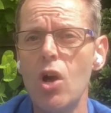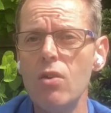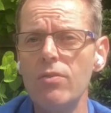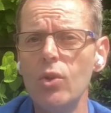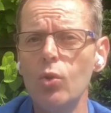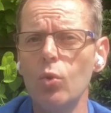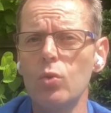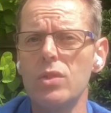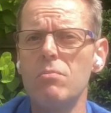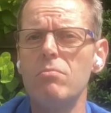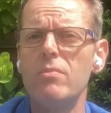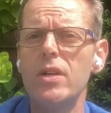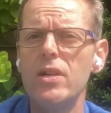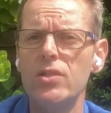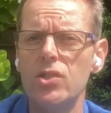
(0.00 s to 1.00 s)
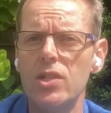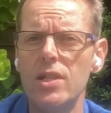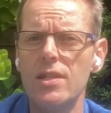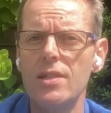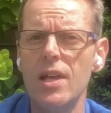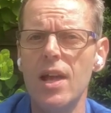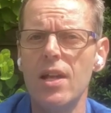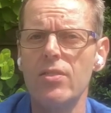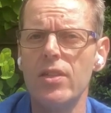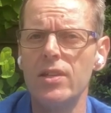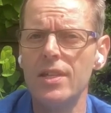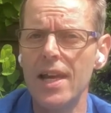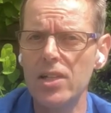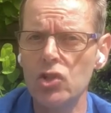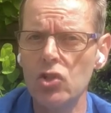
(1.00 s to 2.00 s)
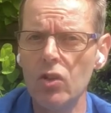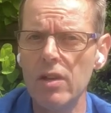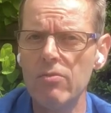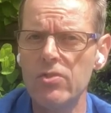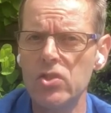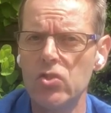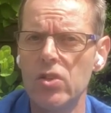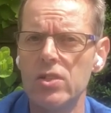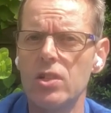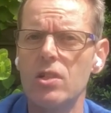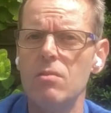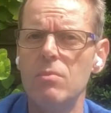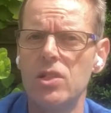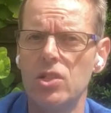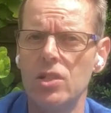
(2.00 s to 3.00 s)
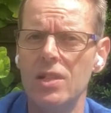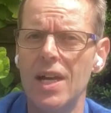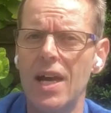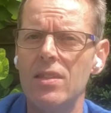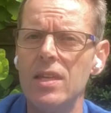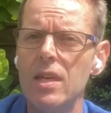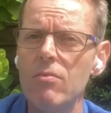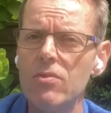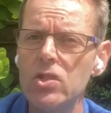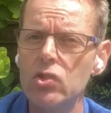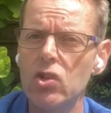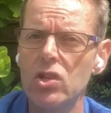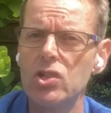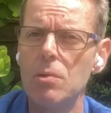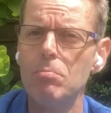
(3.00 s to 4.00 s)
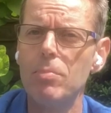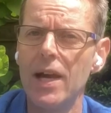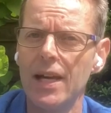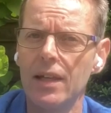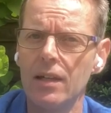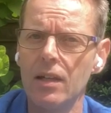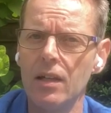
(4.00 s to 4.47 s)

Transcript: overhauls and merges the National Infrastructure Commission and the Infrastructure Bank.